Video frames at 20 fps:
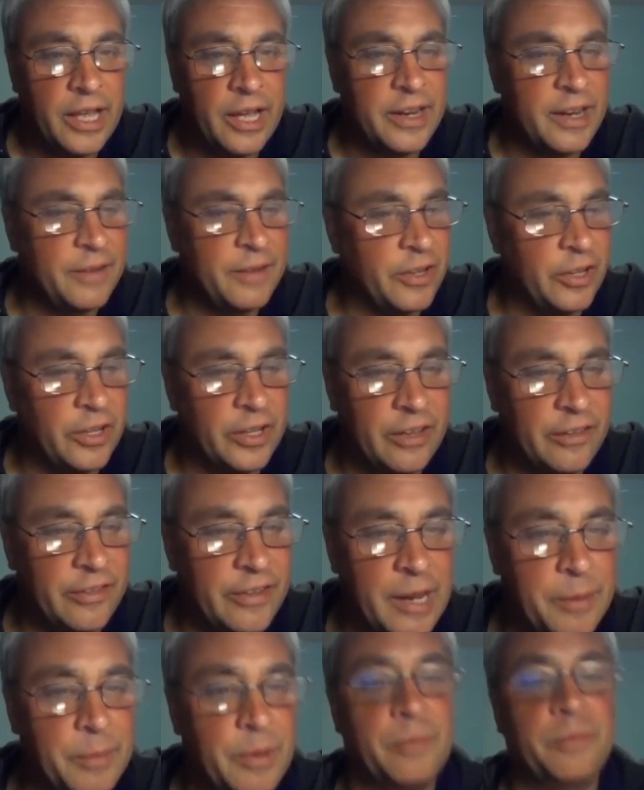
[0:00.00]
I'd have to look
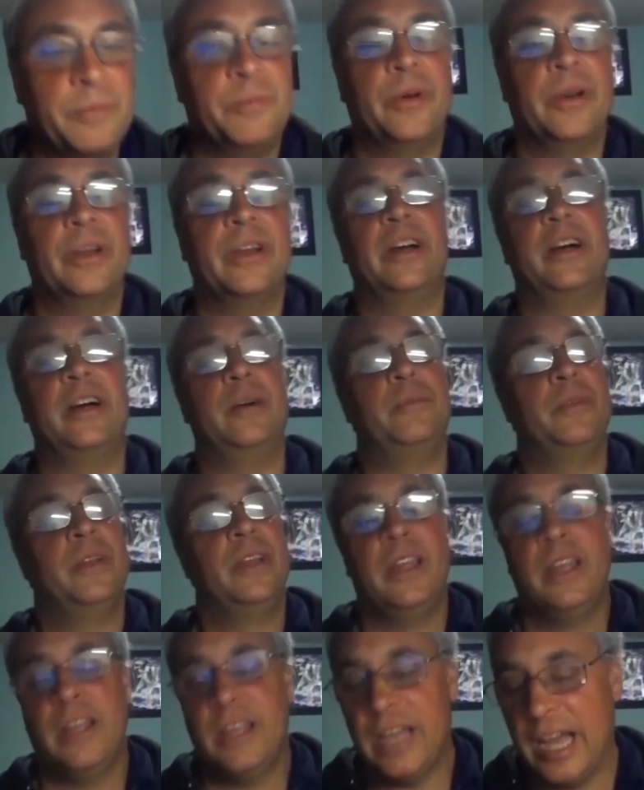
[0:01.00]
his name up, but um,
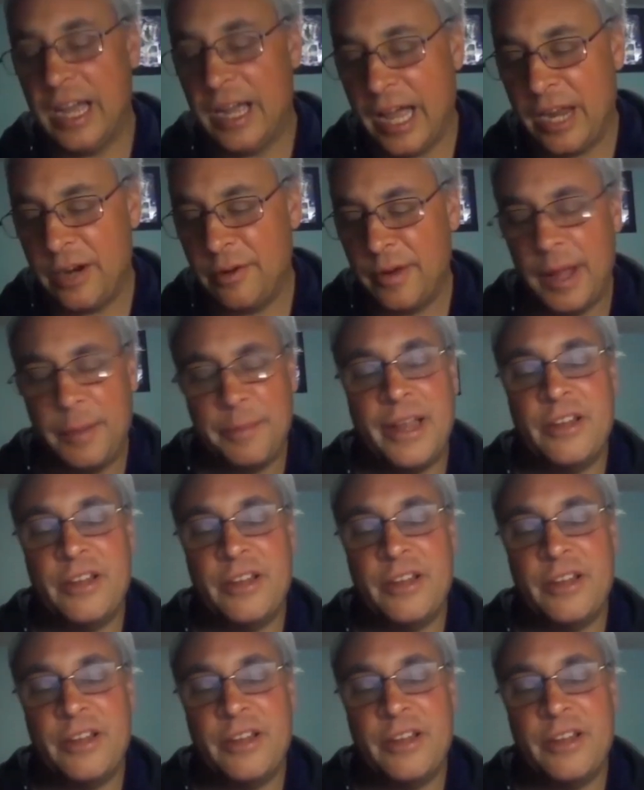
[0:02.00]
I, I, don't.